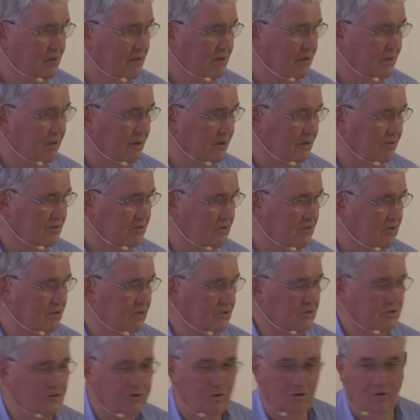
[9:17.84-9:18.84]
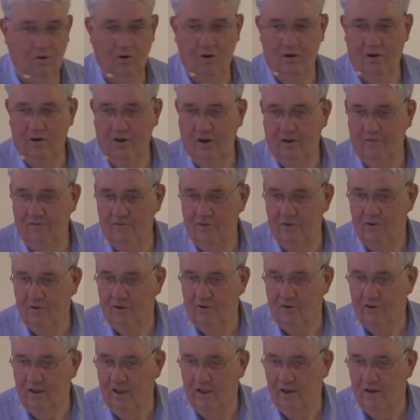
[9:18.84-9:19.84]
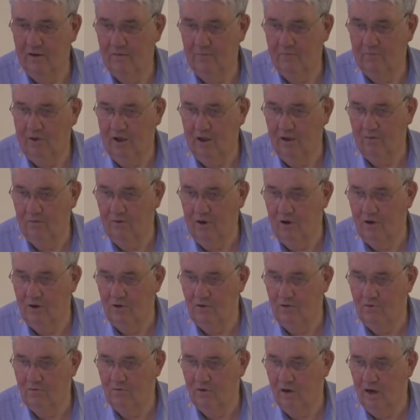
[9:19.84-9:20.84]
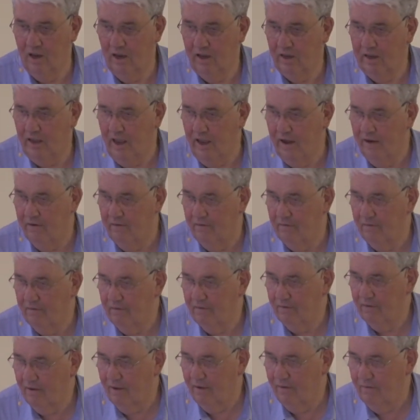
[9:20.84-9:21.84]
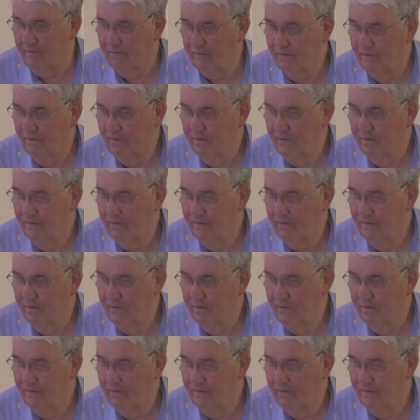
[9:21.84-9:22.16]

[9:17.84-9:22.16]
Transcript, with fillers: That's the slogan of the old Adam, "I want to do what I can." Huh?